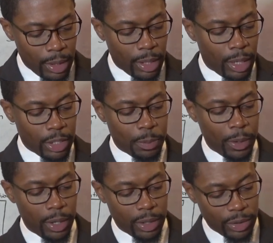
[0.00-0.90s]
Now let's
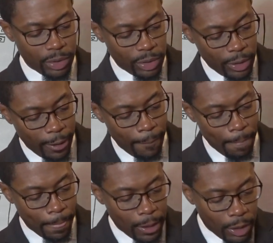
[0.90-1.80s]
pause.
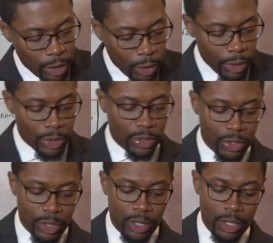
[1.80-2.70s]

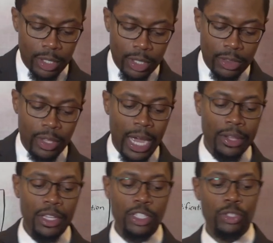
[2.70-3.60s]
Notice how
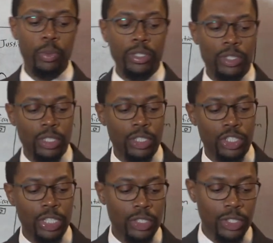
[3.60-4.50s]
they twisted
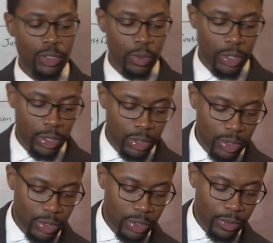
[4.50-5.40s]
Jesus'
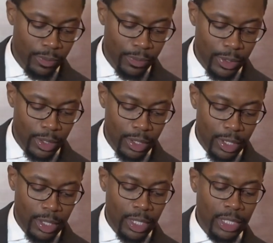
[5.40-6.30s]
words.
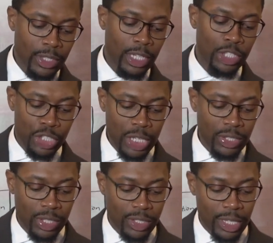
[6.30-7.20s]
They said,
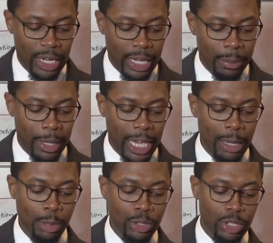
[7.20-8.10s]
Jesus said, I am
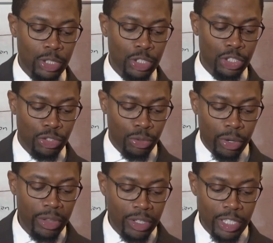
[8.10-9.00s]
able to
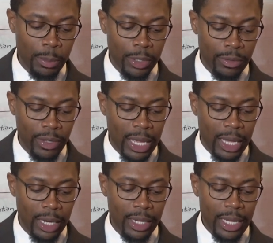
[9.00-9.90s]
destroy the temple of
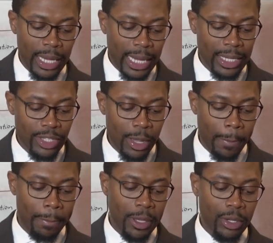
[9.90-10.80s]
God and to
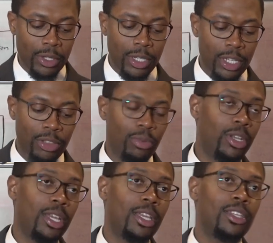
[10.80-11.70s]
build it in three
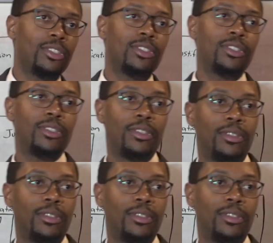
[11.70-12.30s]
days.